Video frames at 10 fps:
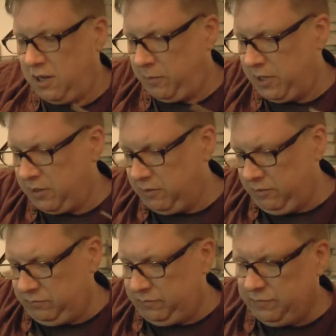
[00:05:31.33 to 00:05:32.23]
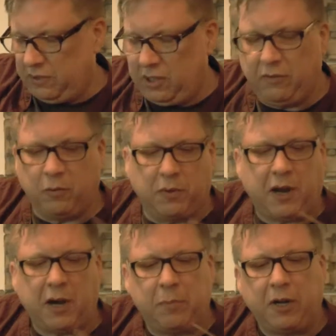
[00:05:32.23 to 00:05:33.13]
mean, even
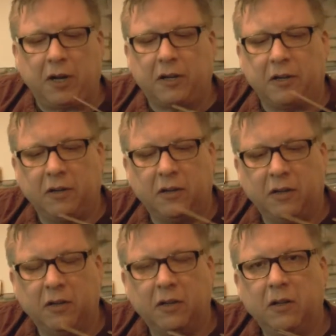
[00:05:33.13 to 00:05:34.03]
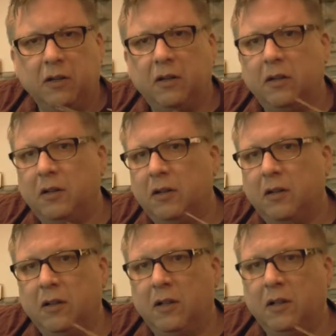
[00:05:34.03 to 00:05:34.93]
without a pick,
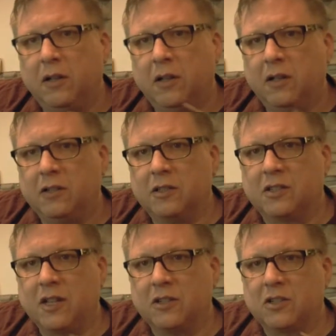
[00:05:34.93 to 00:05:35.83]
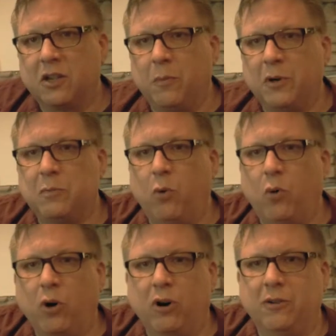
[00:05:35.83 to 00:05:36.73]
it just has so much
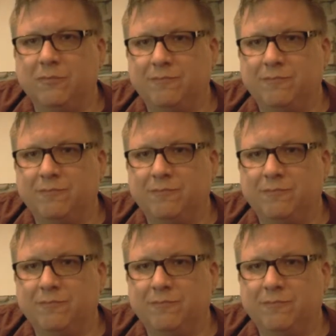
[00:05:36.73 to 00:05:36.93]
more,